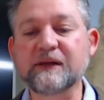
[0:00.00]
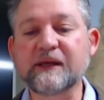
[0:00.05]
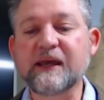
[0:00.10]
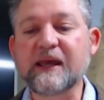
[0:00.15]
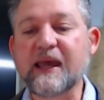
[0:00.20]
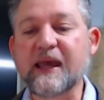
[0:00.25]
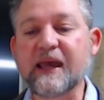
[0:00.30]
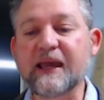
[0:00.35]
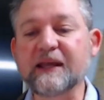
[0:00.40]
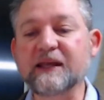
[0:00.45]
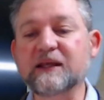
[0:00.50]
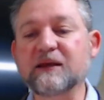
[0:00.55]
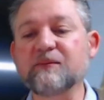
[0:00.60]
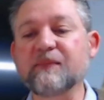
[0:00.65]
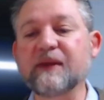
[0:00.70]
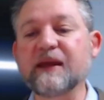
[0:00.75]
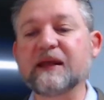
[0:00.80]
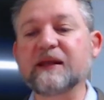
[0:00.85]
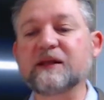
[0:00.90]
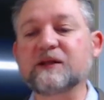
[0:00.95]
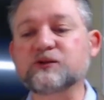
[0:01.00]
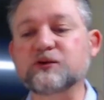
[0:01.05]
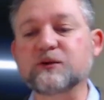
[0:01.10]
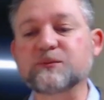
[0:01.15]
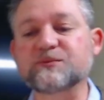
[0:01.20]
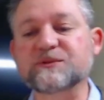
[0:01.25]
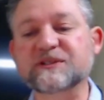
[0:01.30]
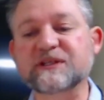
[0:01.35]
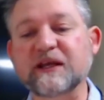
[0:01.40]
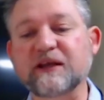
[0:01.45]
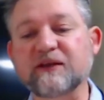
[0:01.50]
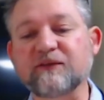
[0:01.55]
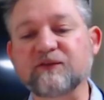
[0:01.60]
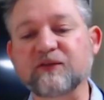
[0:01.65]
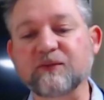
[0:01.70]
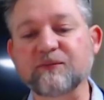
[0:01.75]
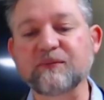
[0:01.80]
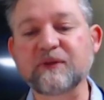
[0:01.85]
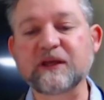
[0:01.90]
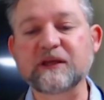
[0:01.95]
and commanding to abstain
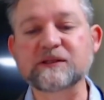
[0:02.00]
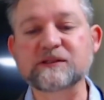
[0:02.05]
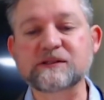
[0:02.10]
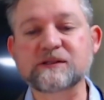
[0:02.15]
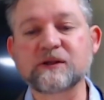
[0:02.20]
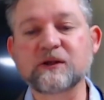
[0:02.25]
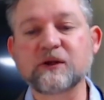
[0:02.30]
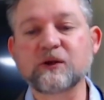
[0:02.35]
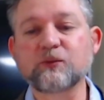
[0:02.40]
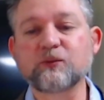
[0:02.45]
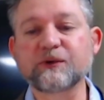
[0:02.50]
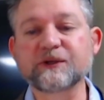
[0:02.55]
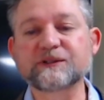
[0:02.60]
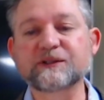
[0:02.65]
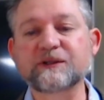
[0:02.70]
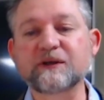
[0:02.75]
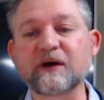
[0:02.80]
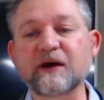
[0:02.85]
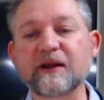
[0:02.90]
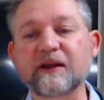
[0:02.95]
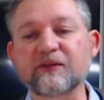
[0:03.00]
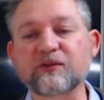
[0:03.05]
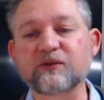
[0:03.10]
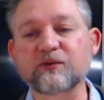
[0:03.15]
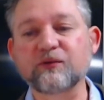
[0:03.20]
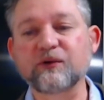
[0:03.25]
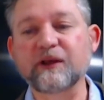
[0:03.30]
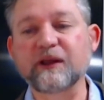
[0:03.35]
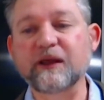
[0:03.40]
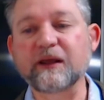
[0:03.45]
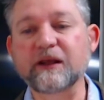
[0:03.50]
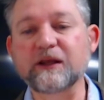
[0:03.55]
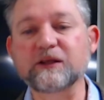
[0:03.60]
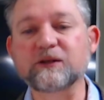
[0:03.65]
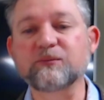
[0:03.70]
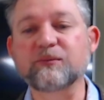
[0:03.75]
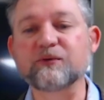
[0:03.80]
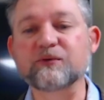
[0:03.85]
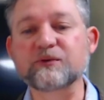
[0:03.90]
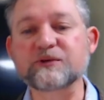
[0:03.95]
from meat, which God hath created
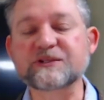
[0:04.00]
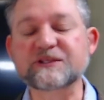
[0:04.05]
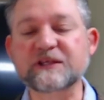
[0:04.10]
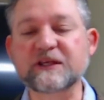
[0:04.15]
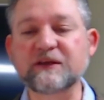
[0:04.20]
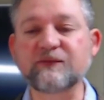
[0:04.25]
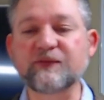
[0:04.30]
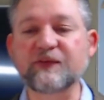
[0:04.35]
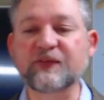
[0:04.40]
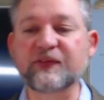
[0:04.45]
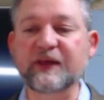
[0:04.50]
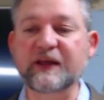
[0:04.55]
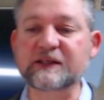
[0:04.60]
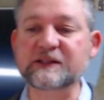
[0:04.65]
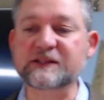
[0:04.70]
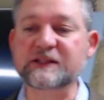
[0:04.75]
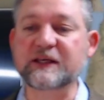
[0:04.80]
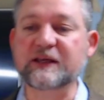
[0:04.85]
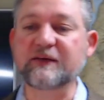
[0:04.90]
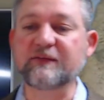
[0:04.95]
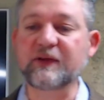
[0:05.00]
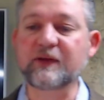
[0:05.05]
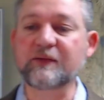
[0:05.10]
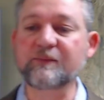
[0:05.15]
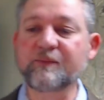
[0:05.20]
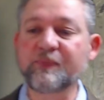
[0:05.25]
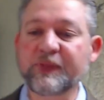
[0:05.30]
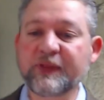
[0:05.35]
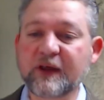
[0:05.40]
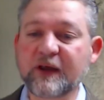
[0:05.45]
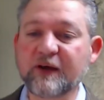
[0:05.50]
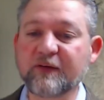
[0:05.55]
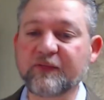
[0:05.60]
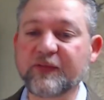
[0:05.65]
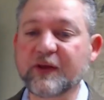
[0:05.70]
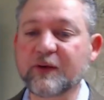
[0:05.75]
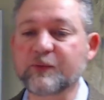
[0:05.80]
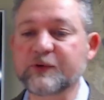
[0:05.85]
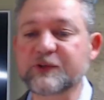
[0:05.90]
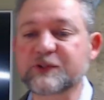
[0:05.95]
to be received with thanksgiving of
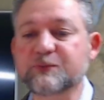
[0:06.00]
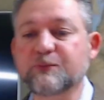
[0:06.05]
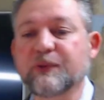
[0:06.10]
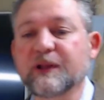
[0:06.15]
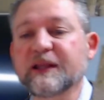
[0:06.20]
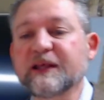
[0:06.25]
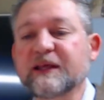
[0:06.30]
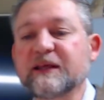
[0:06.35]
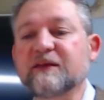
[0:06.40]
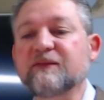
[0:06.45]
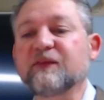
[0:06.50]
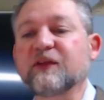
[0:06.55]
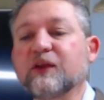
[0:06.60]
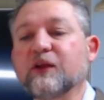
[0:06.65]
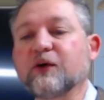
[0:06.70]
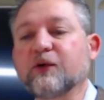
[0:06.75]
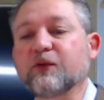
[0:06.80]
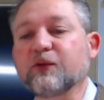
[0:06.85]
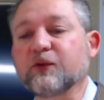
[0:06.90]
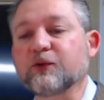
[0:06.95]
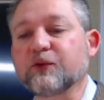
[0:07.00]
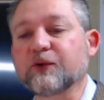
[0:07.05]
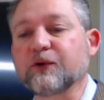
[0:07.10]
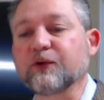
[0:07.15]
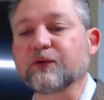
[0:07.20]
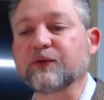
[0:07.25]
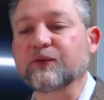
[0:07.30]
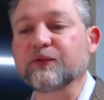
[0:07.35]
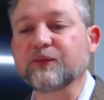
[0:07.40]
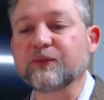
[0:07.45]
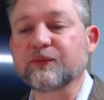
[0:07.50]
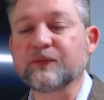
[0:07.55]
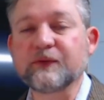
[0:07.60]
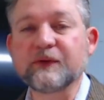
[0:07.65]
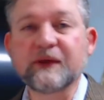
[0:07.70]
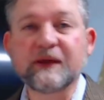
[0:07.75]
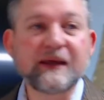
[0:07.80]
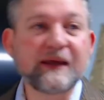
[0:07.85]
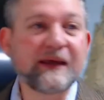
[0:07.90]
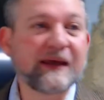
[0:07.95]
them which believe and know the truth.
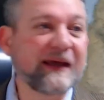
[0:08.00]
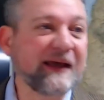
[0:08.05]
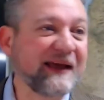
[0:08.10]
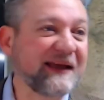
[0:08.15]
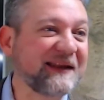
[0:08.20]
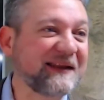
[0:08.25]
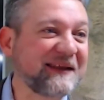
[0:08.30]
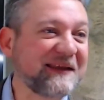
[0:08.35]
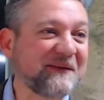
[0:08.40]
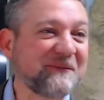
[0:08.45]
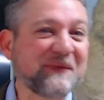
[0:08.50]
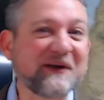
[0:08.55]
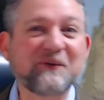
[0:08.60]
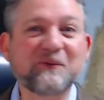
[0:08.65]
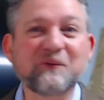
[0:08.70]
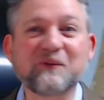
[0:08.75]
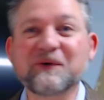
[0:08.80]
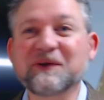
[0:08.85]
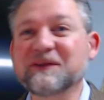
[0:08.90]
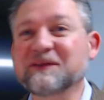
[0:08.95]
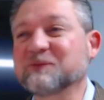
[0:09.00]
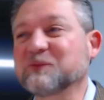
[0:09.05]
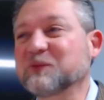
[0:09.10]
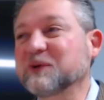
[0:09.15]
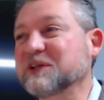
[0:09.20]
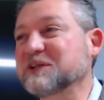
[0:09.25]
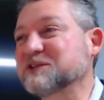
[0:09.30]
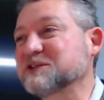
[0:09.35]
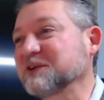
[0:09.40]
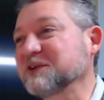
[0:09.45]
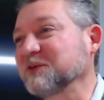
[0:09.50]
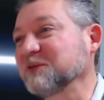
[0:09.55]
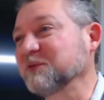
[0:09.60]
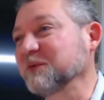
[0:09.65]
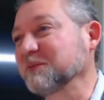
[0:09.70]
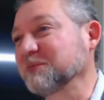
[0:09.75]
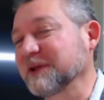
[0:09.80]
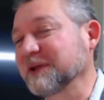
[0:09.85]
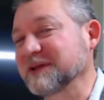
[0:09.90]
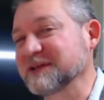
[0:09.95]
I had to get my windshield
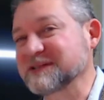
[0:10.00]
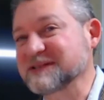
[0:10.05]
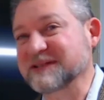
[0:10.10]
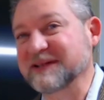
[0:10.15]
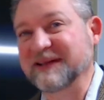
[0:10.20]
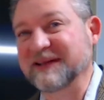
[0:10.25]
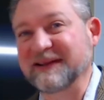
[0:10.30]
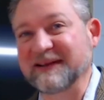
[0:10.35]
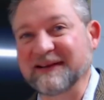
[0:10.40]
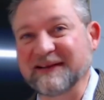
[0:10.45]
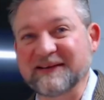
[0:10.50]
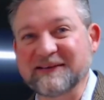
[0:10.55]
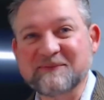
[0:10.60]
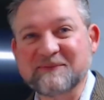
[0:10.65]
replaced today.